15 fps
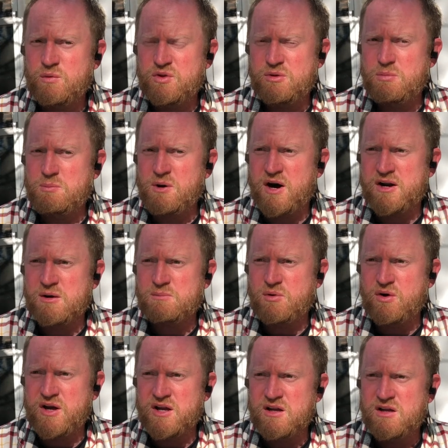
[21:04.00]
with the bubonic
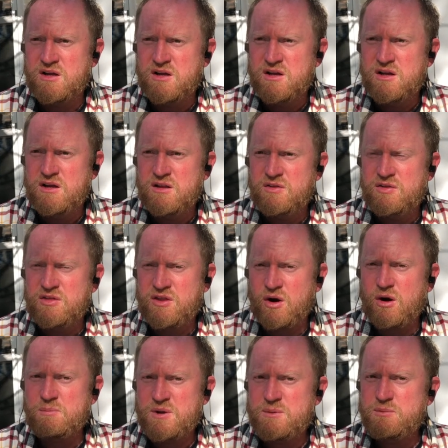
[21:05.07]
plague. There
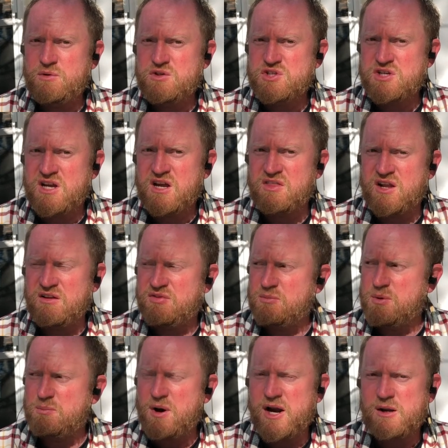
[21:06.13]
are people who say that if the
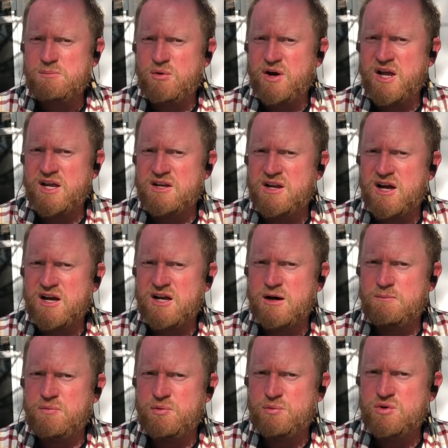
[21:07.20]
bubonic plague had not
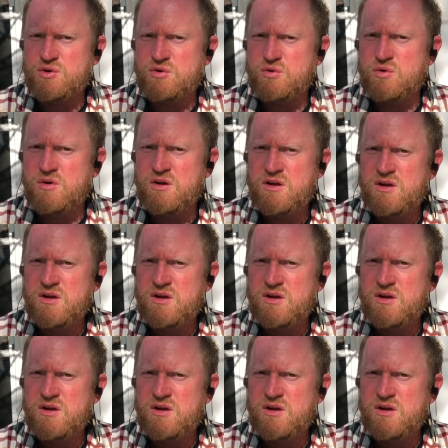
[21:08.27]
come through,